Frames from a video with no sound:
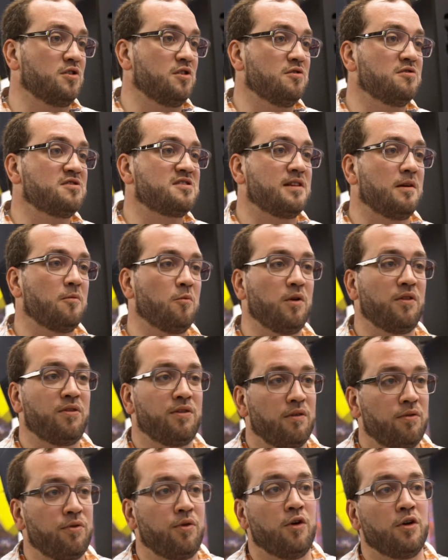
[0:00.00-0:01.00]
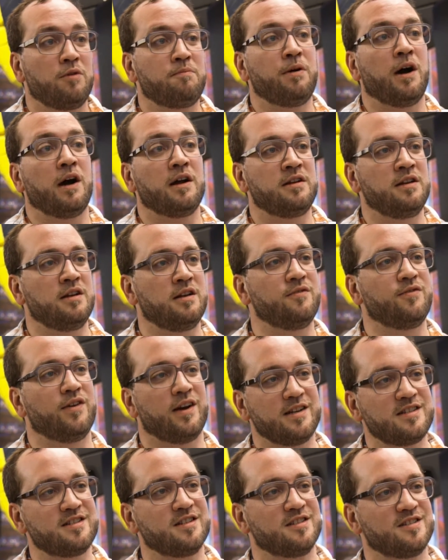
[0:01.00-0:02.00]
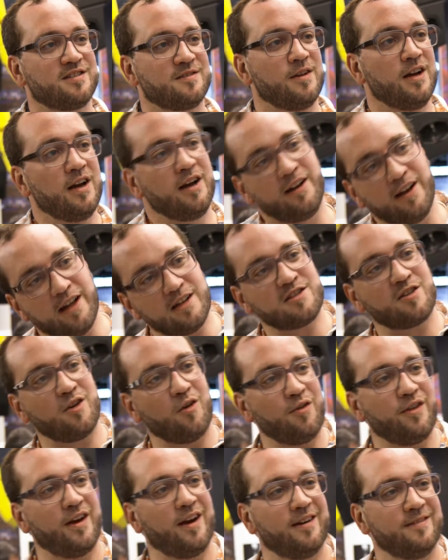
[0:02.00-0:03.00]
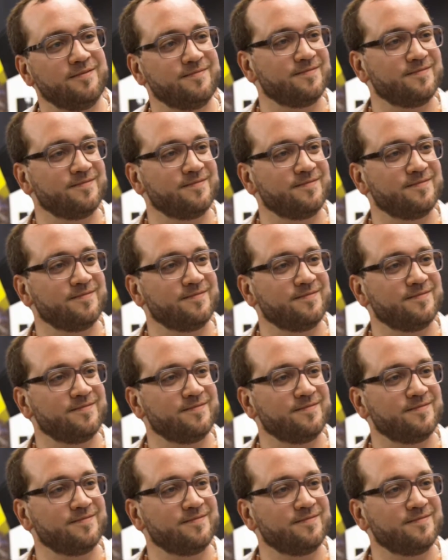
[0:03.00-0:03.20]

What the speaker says: use them with third-party devices. Let's go there.